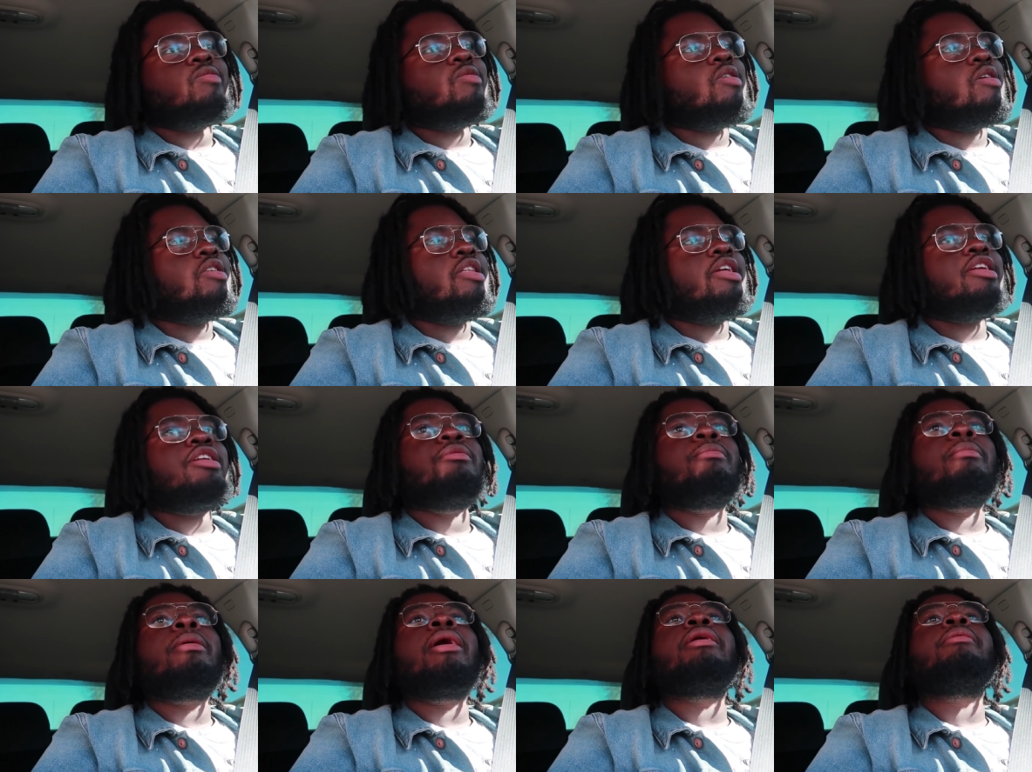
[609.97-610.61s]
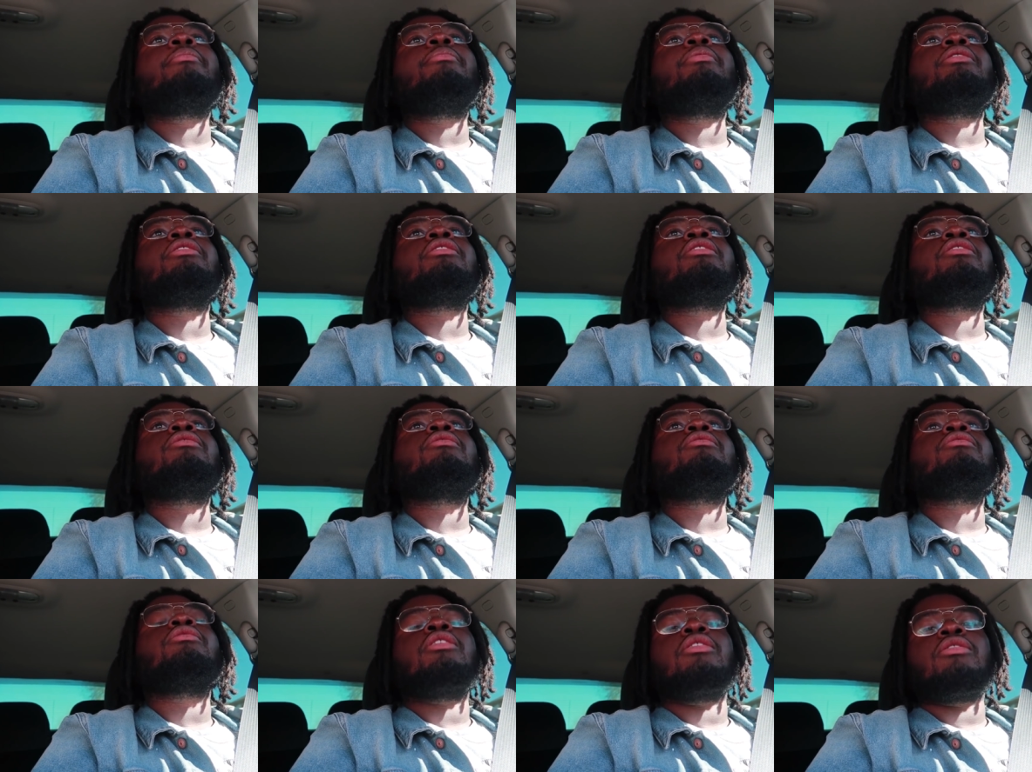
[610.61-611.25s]
Don't let nobody put
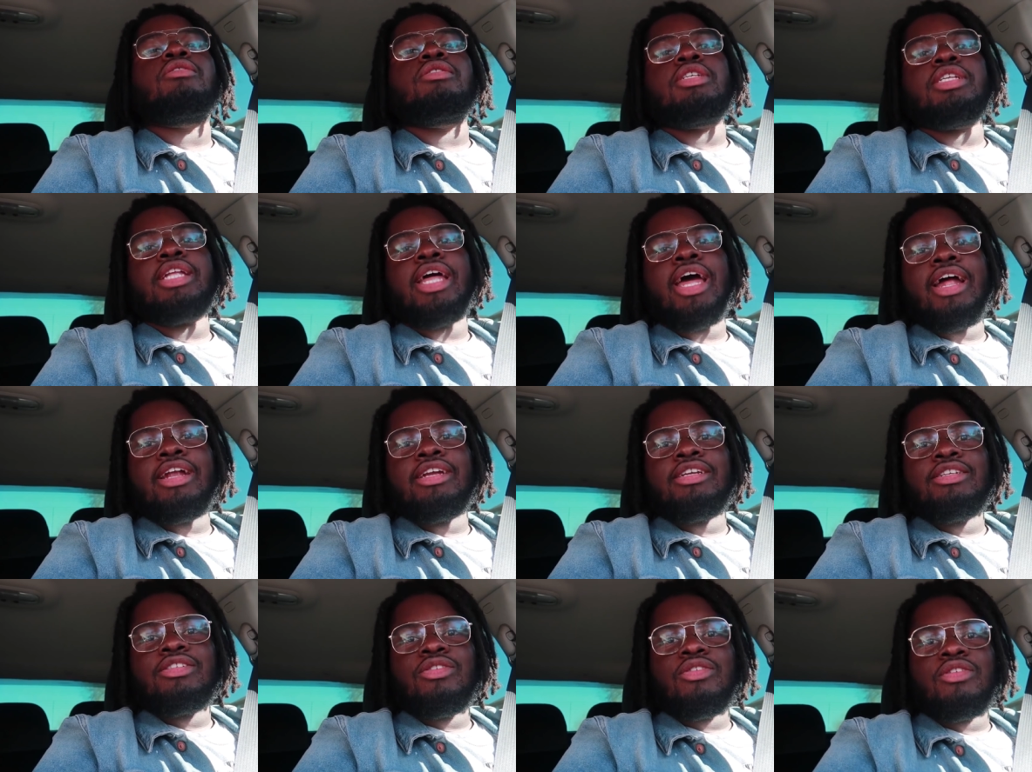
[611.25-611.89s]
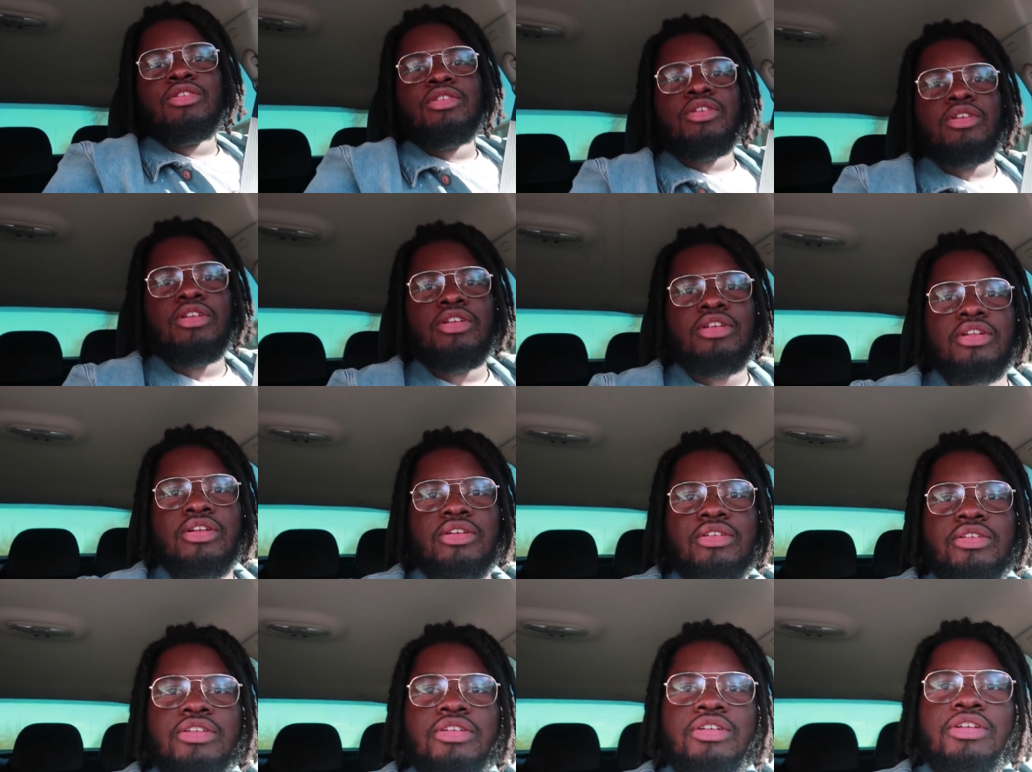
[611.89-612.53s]
no no status on you,
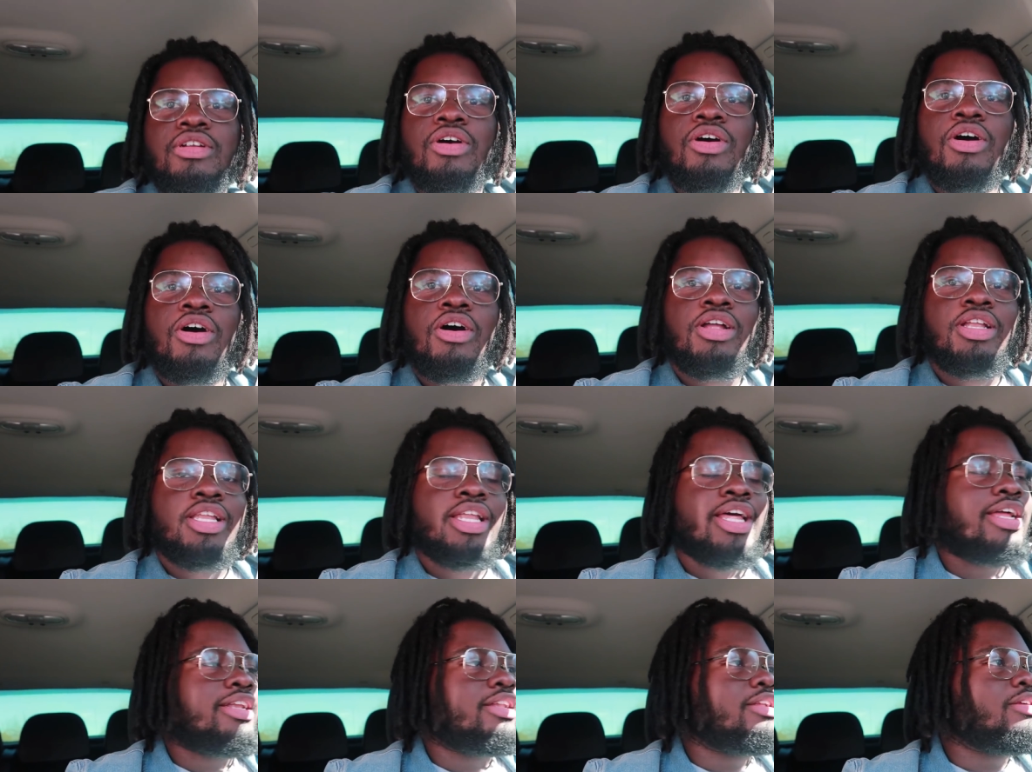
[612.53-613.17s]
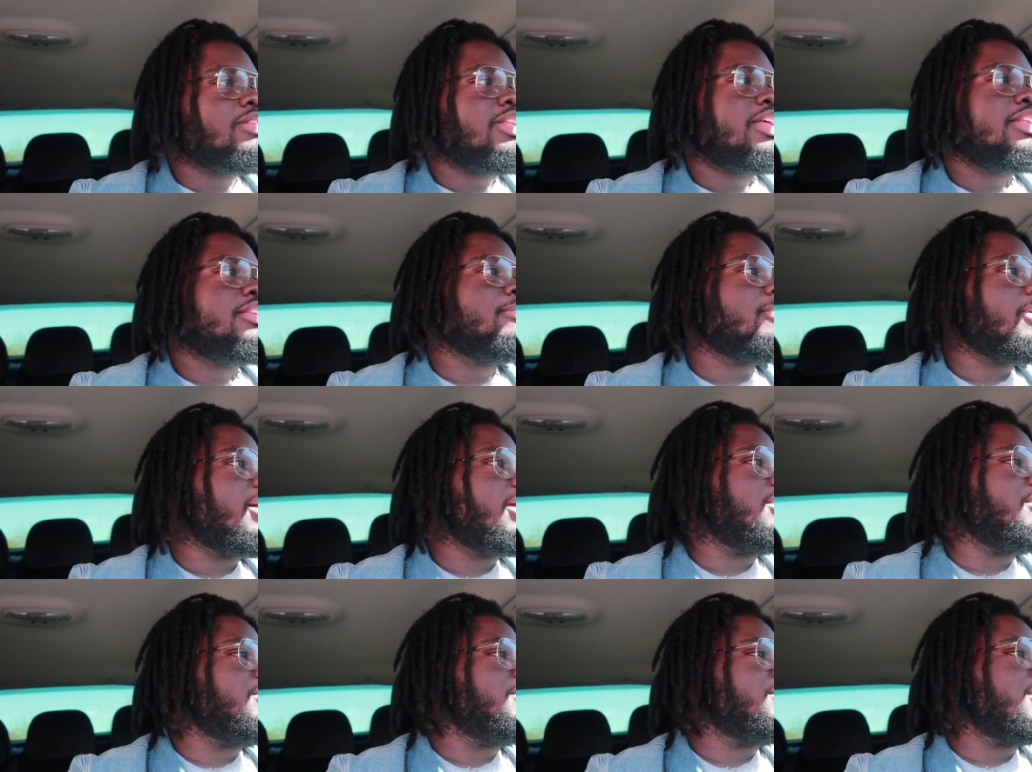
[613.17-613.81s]
no, you know, all that. Don't let
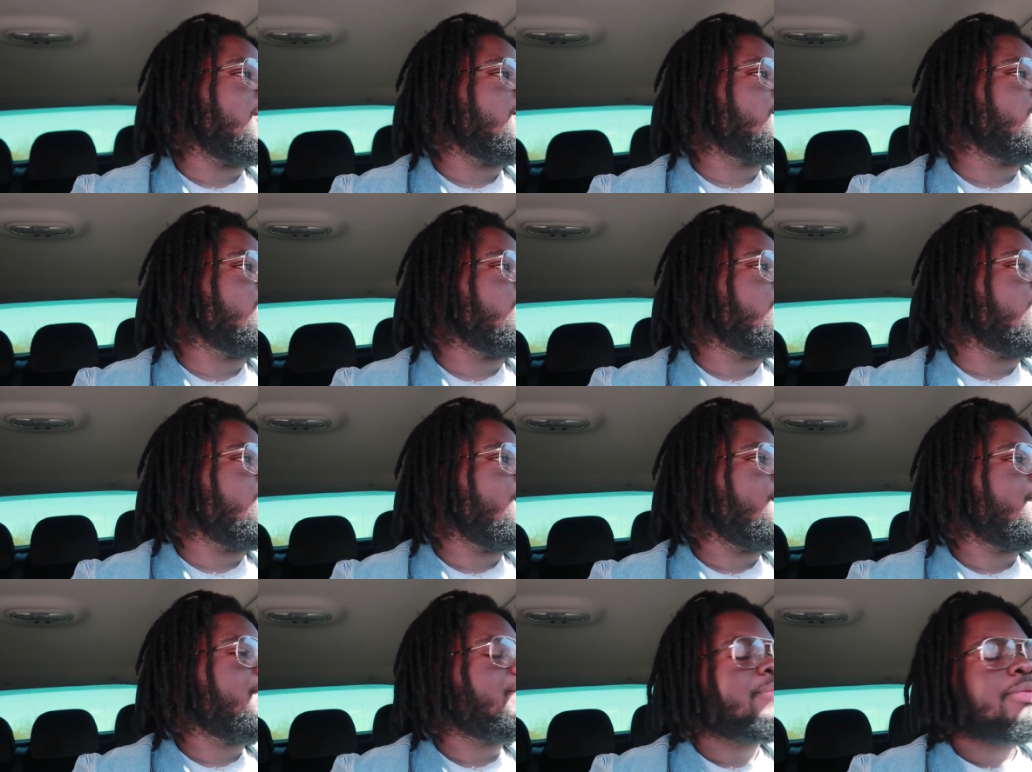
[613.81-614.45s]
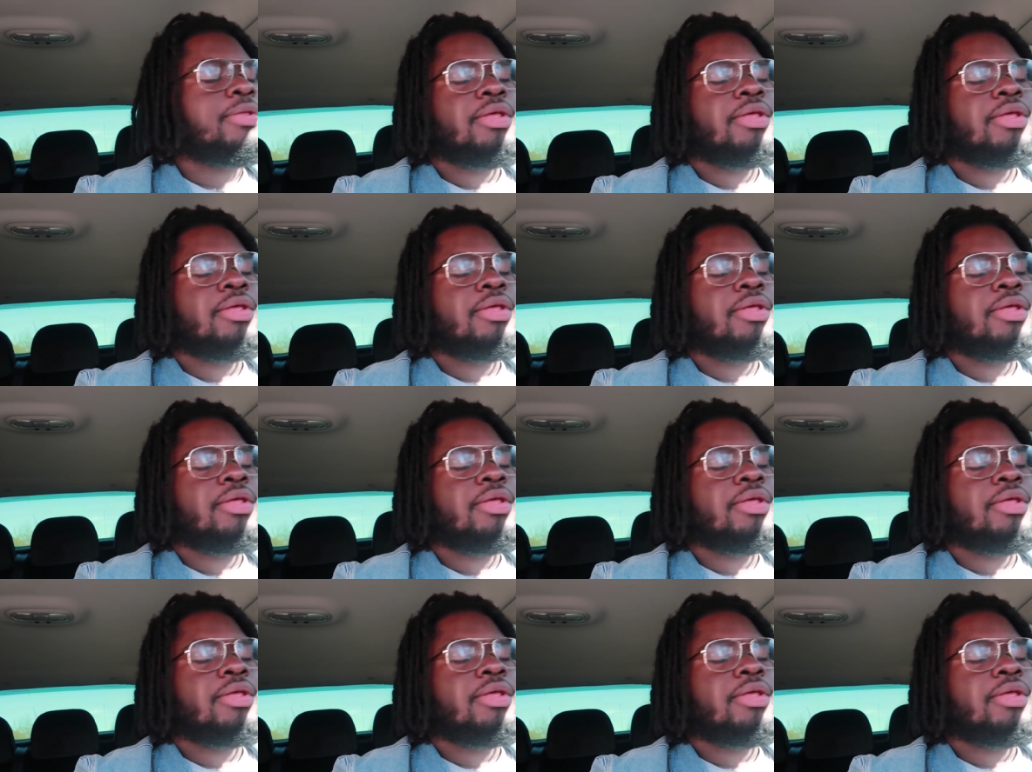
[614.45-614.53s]
nobody do that to you.